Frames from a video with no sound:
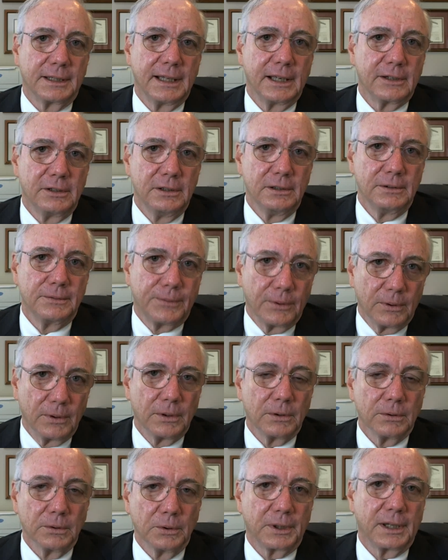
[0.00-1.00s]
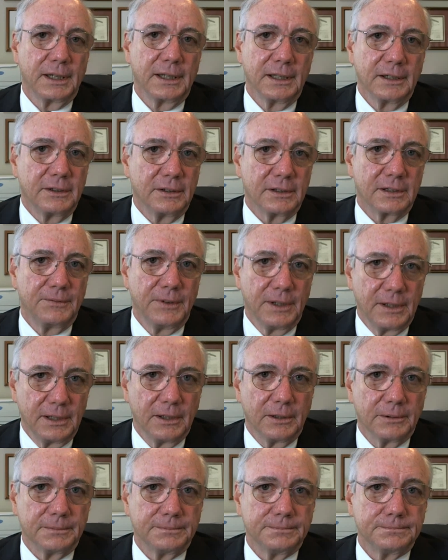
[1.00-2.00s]
Thank you for looking at this
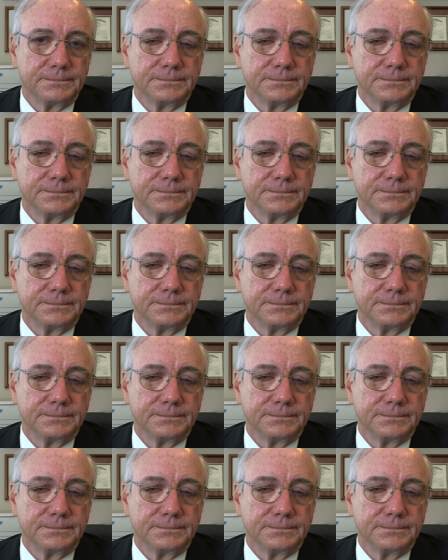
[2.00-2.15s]
video.